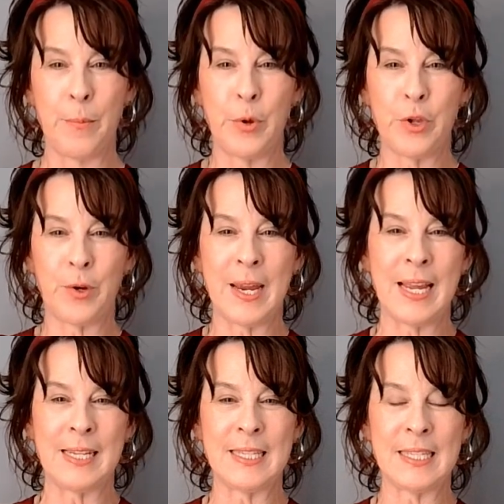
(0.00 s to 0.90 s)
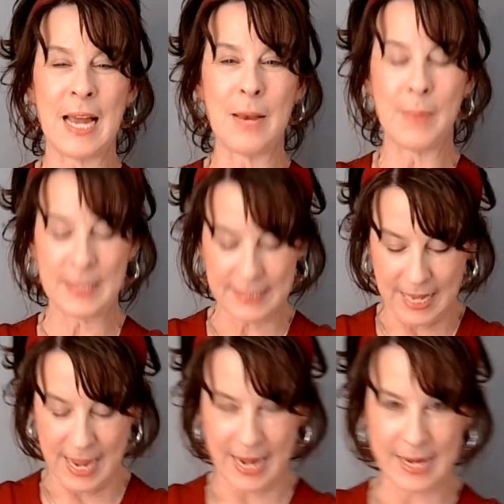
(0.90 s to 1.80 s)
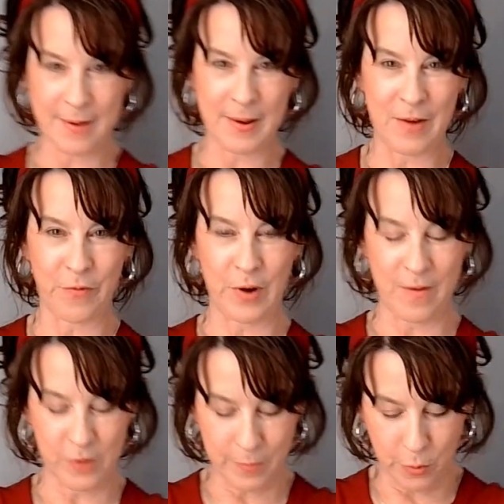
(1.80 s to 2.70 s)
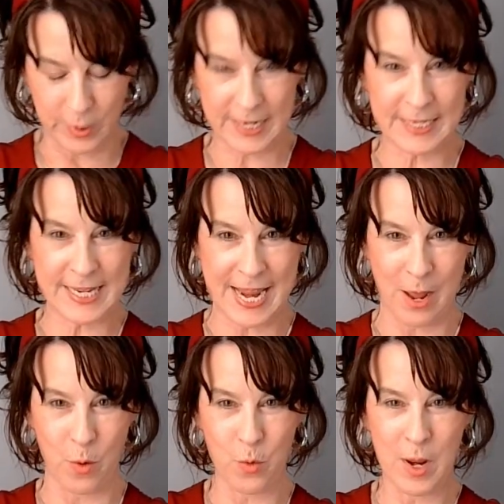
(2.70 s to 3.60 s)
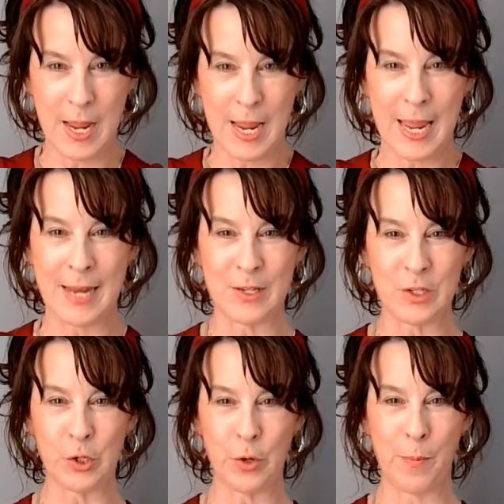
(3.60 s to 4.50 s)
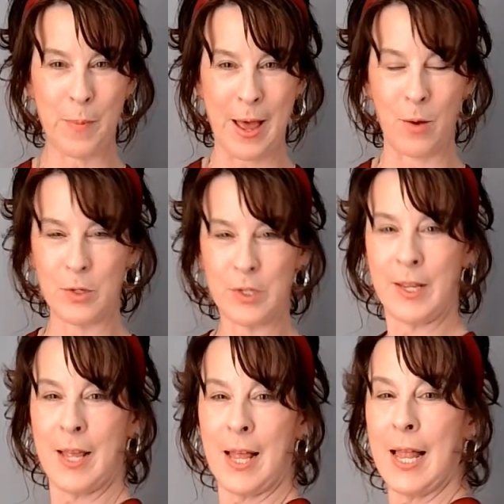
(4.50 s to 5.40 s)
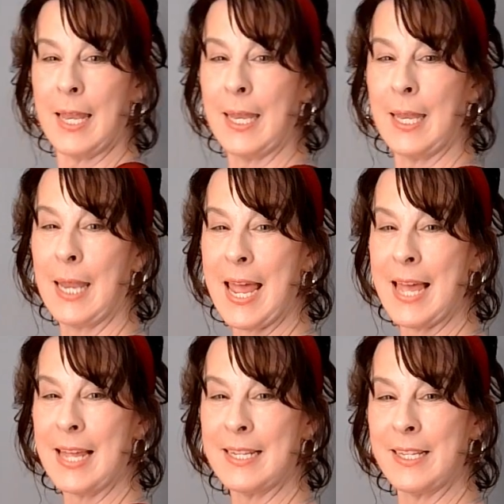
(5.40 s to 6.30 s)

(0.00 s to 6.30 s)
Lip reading: Put your hands side by side in front of you, pointing down, and scoop out. Let.